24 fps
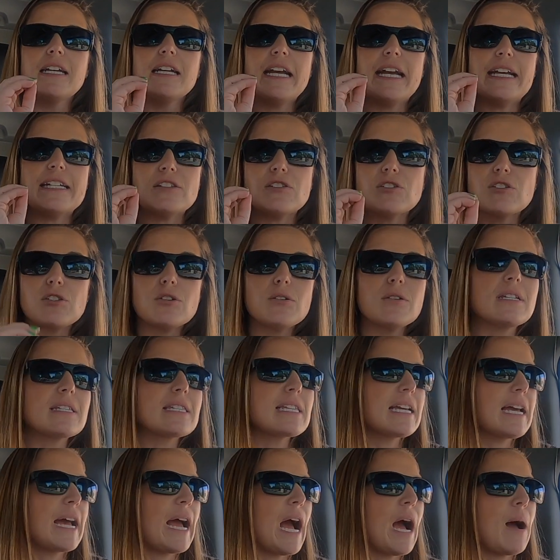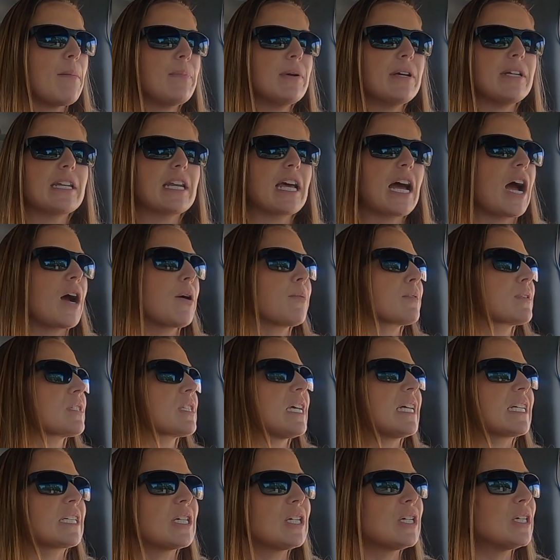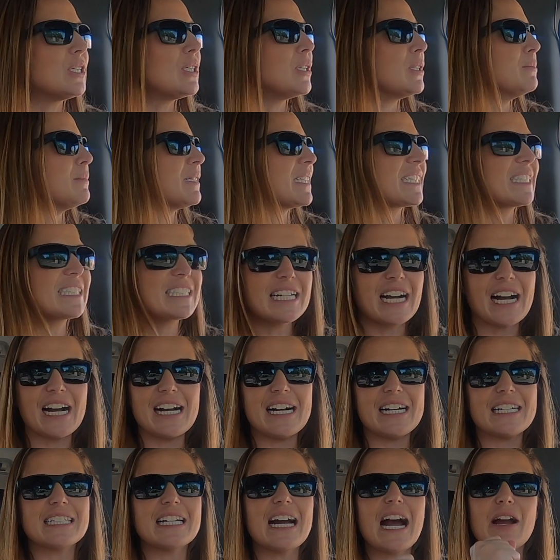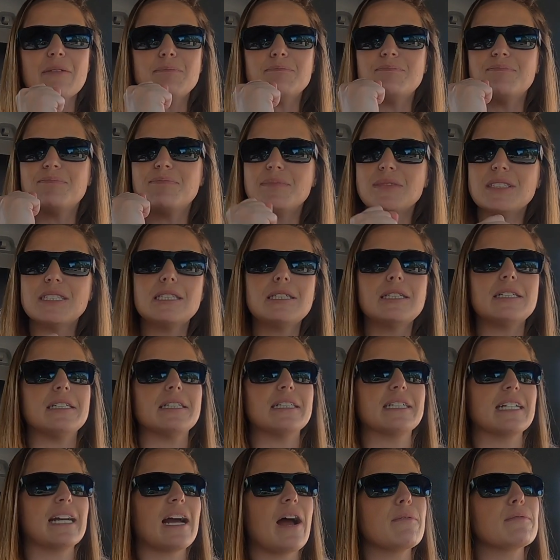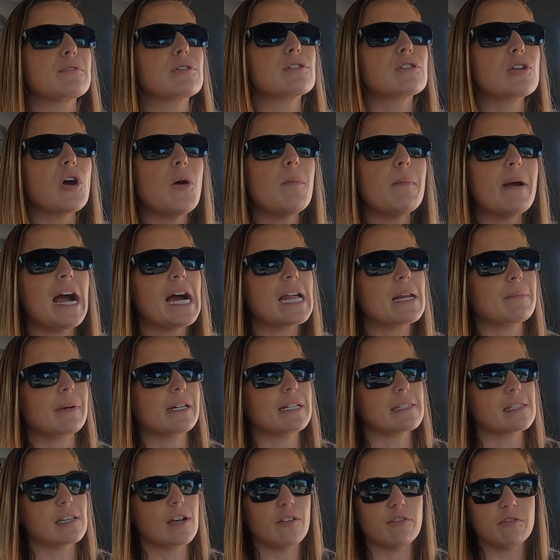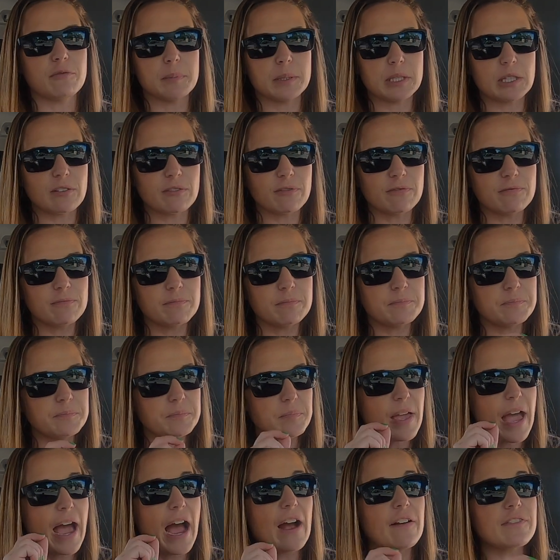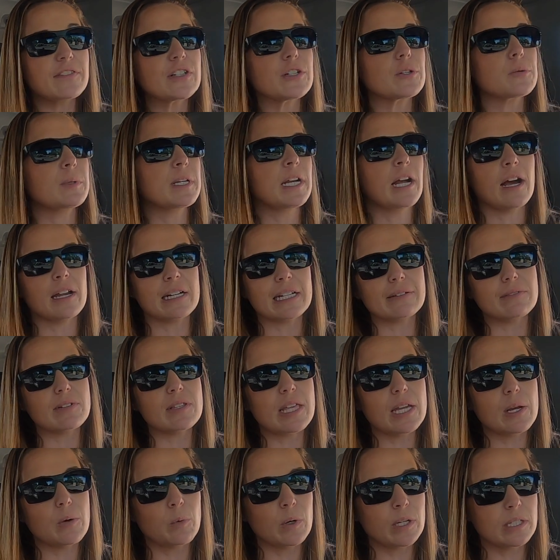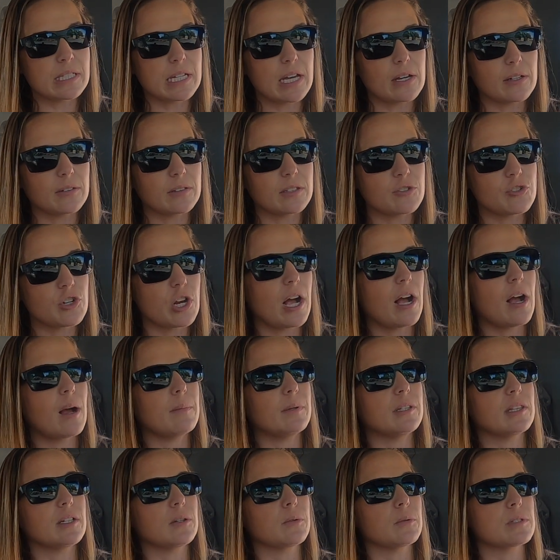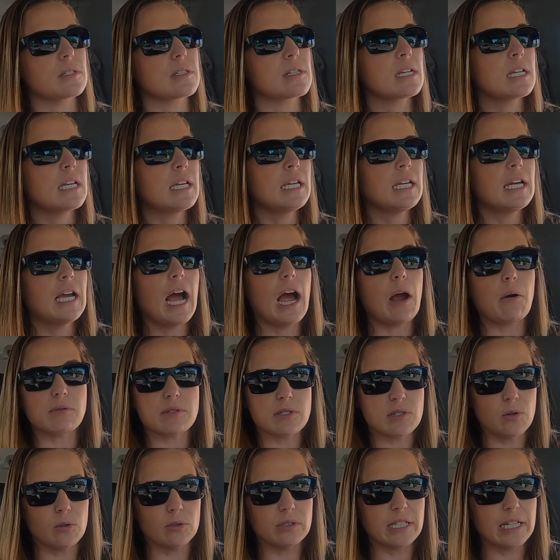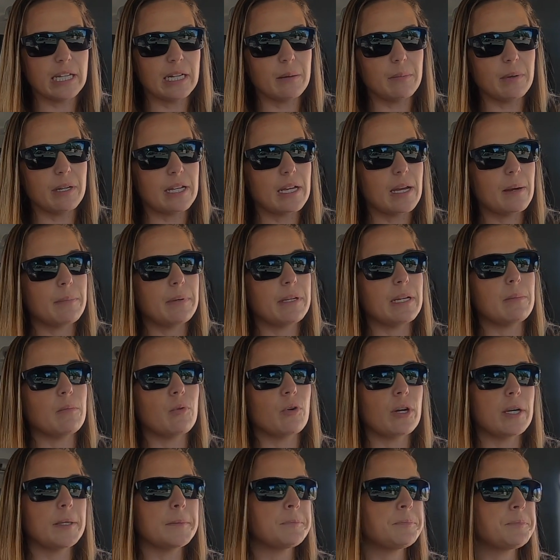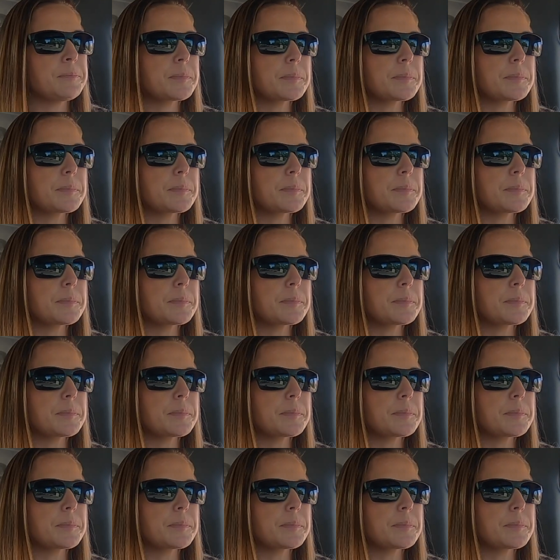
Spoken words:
as soon as it happened, I was like, oh my God, I was so mad at myself. But after we got everything worked out on the job and I wasn't holding anybody up anymore,